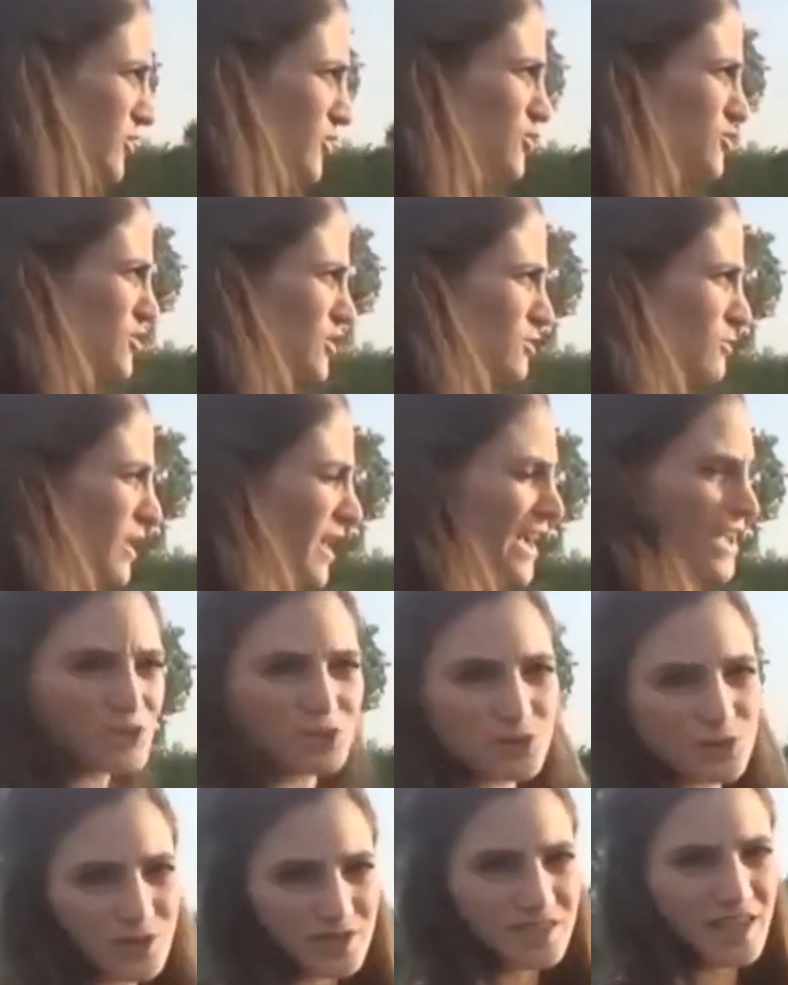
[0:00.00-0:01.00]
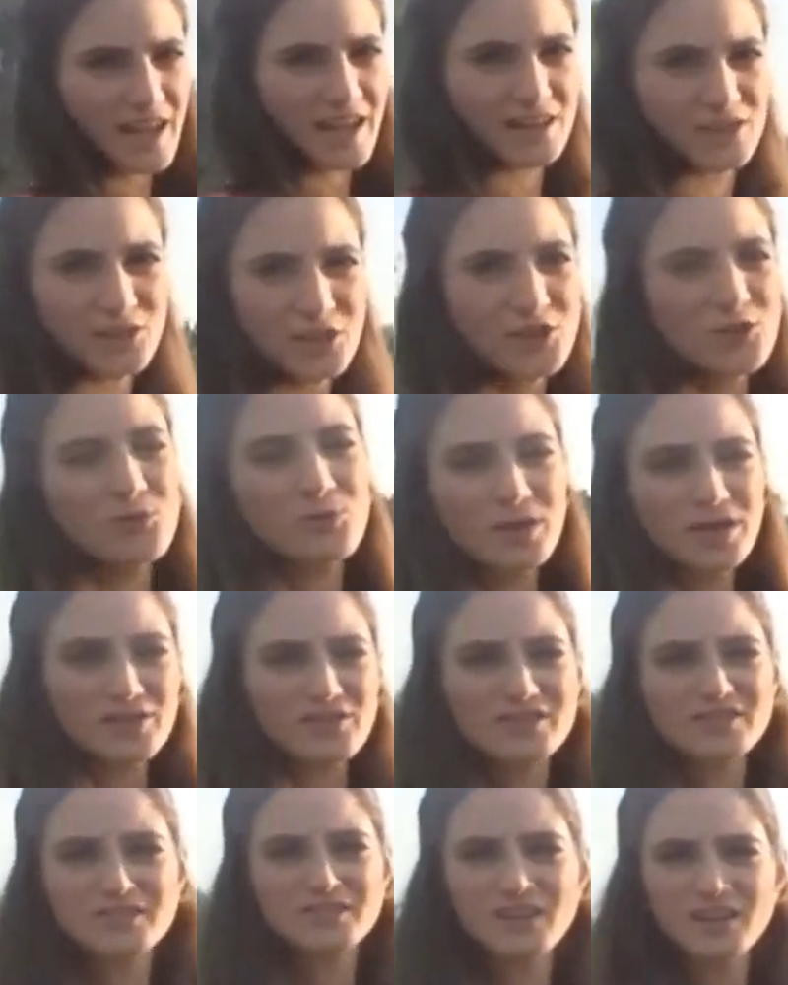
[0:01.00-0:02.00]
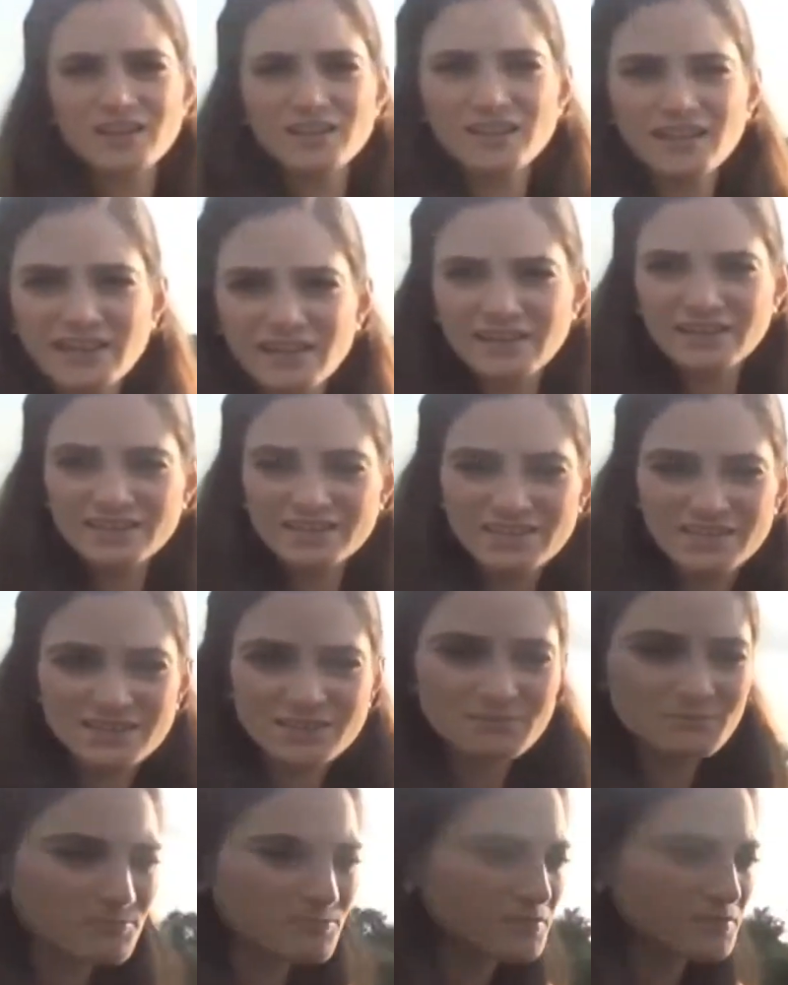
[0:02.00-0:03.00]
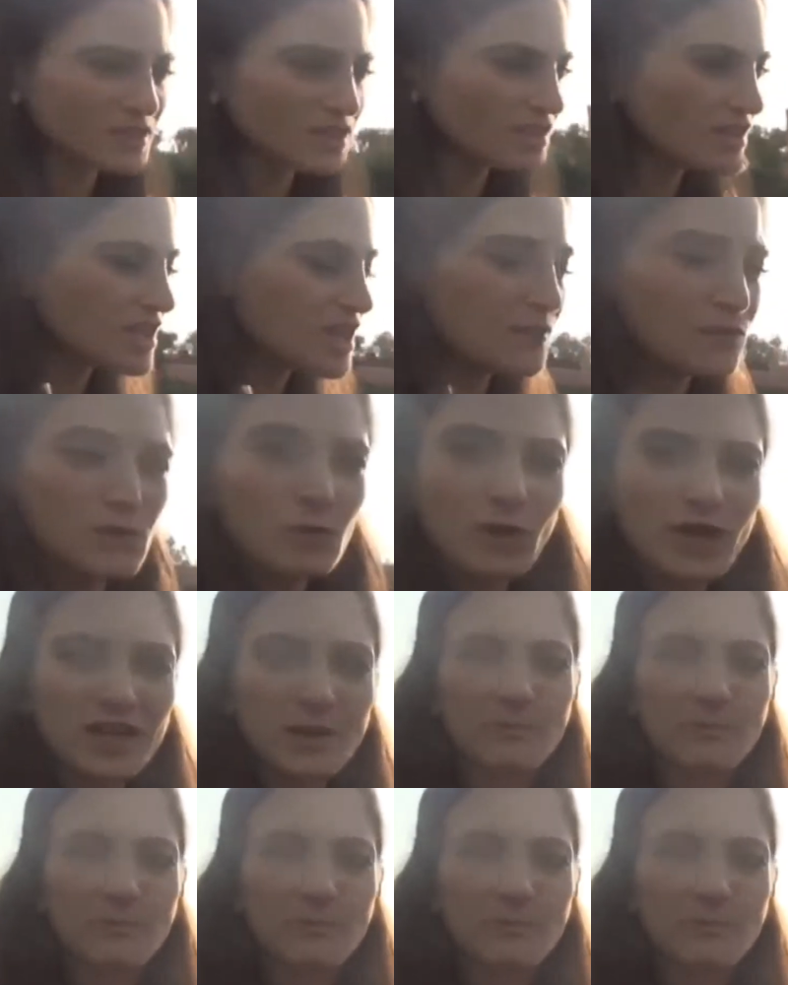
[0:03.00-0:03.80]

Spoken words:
usually what I do is I look where the sun is. If you want a